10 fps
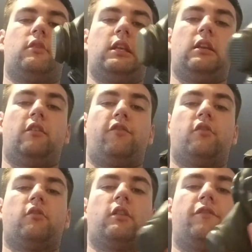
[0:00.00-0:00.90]
if
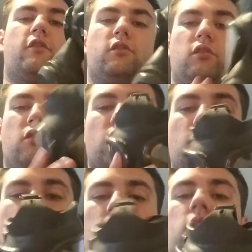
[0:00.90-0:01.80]
you're
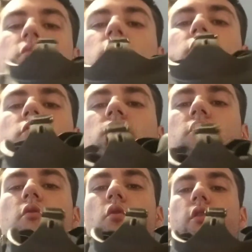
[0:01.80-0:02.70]
new
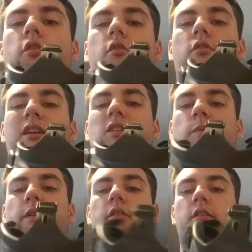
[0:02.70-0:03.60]
or you're
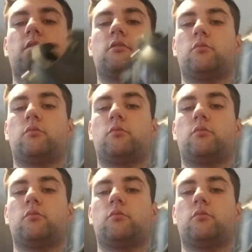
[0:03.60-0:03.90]
experienced,